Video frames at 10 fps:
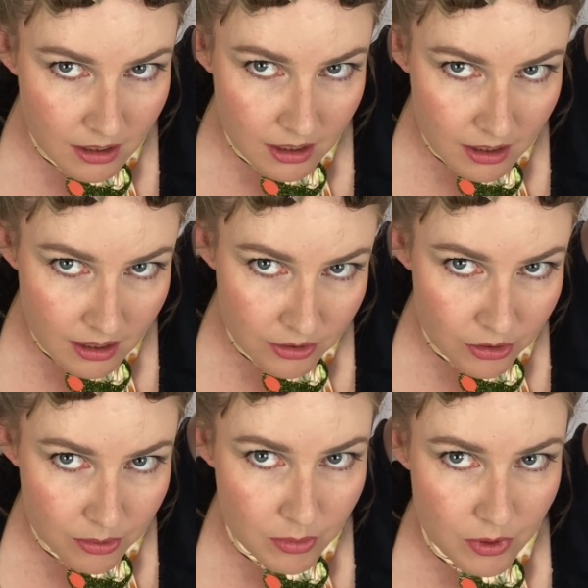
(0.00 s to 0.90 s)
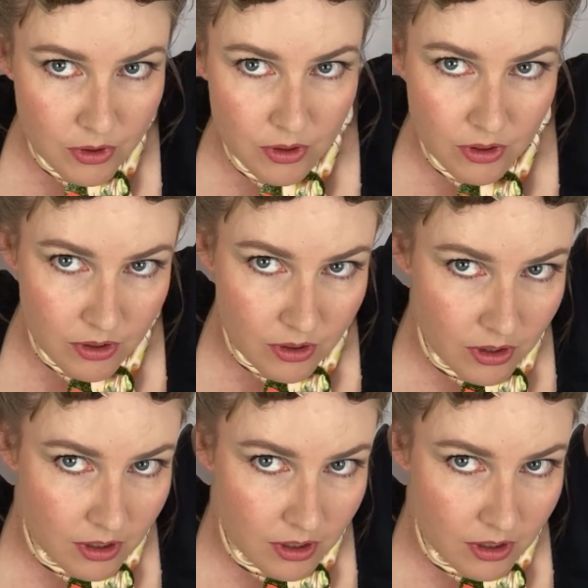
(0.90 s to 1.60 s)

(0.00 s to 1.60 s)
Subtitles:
and smooth.